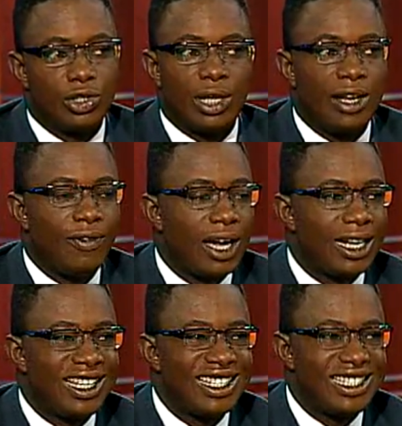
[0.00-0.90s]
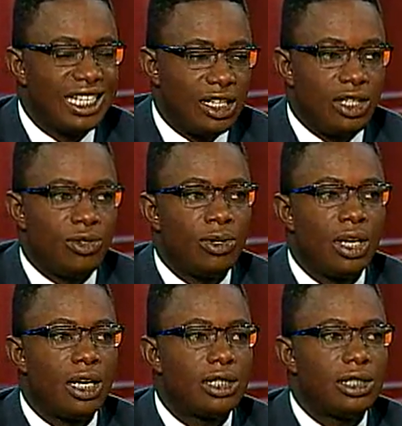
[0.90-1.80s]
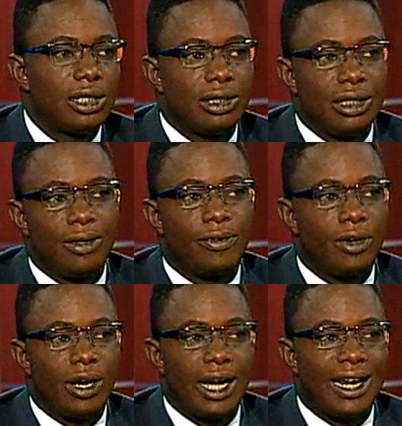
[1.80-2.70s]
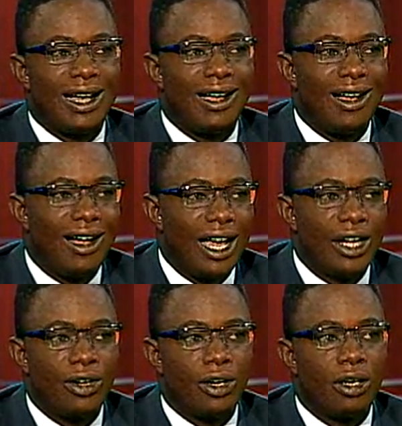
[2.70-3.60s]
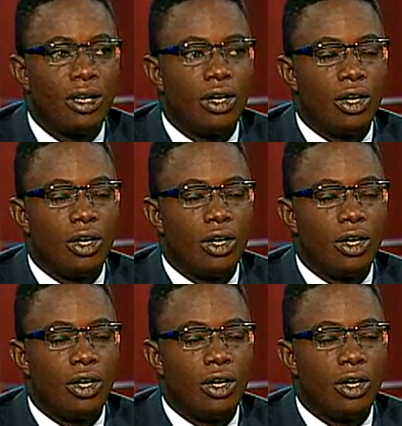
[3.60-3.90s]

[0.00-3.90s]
So they've got to continue to deliver at a higher